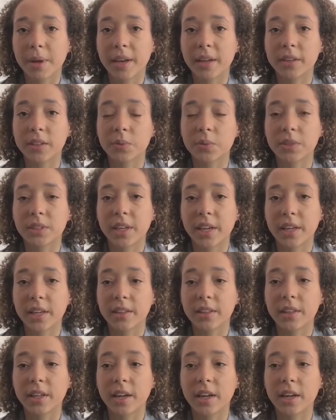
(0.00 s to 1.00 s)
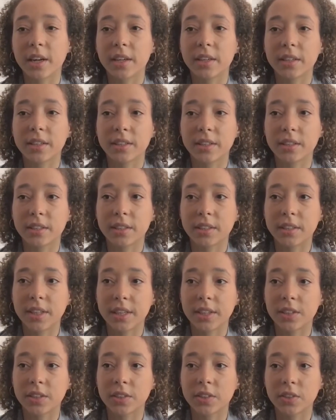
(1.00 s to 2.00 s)
panelists were saying that
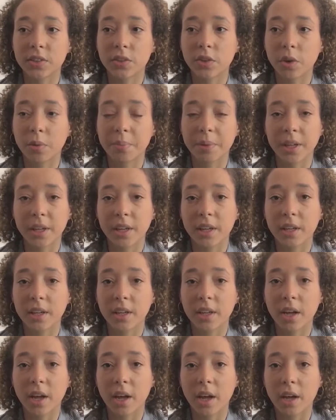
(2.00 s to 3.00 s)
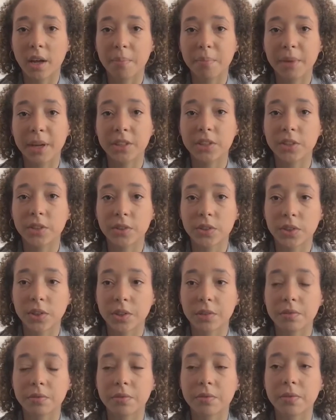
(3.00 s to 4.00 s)
data is not being made use
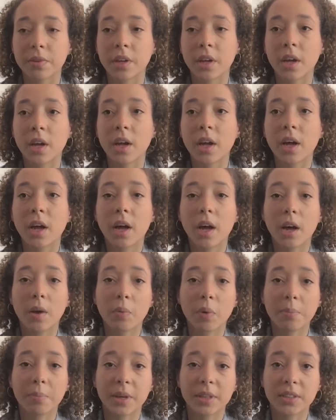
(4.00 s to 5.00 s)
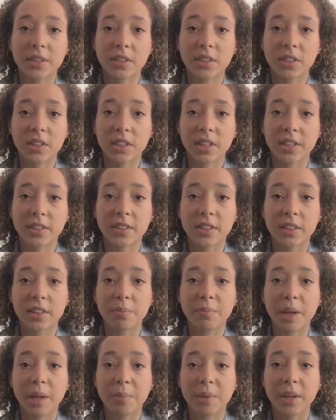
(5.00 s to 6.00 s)
of. One person suggested
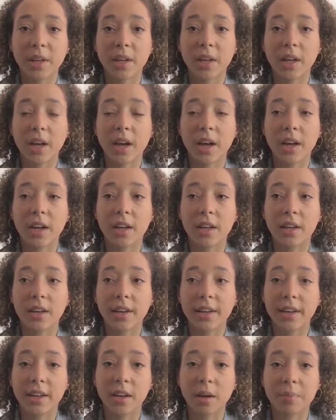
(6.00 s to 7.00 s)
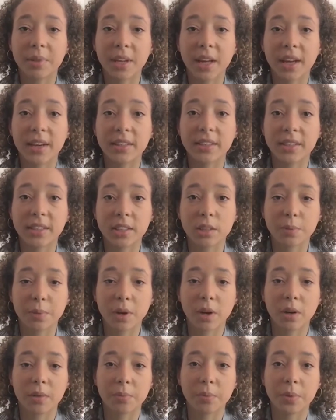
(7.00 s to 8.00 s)
maybe making up the L&D
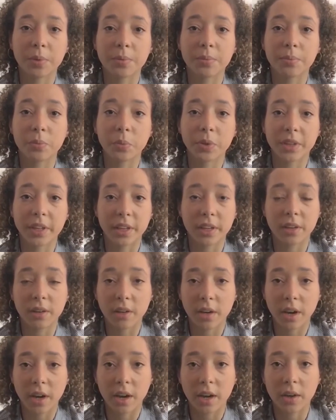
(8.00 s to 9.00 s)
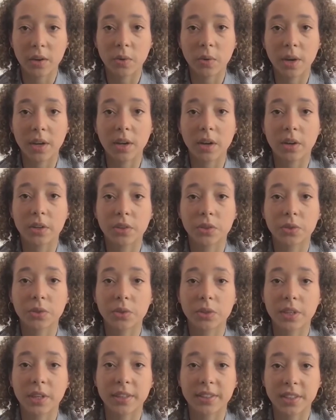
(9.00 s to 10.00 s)
department within quite large
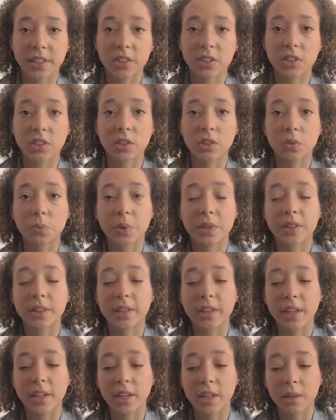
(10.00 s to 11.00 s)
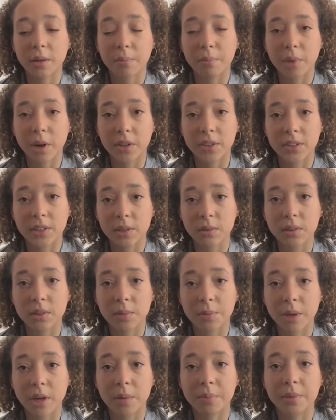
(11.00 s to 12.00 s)
organisations with the marketing
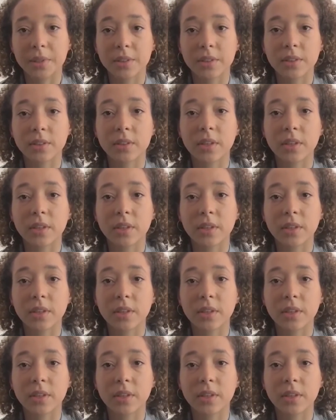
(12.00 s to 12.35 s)
department,